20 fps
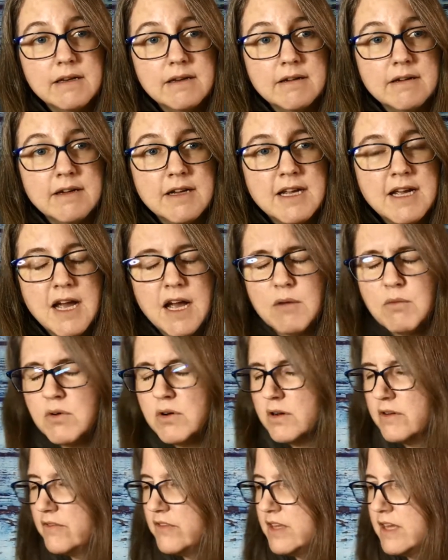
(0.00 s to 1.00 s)
I
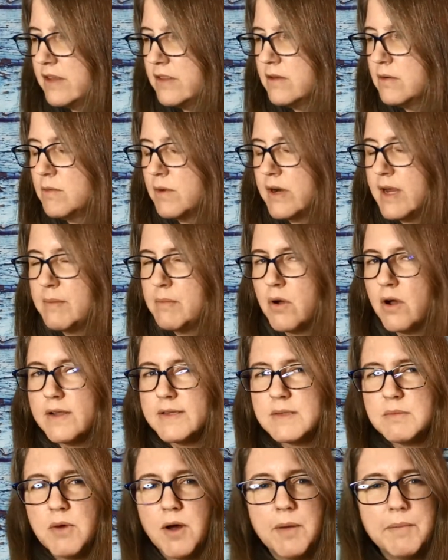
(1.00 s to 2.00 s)
wonder if the other one I
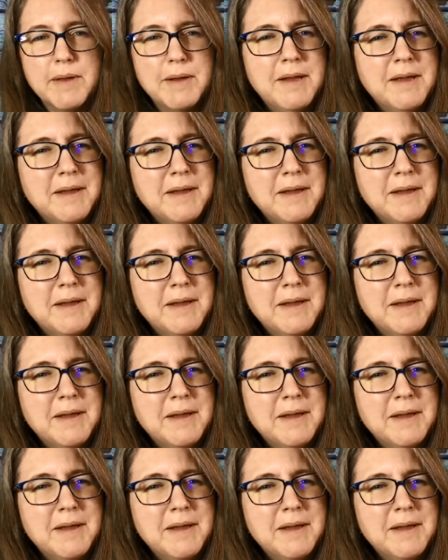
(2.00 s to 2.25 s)
is mom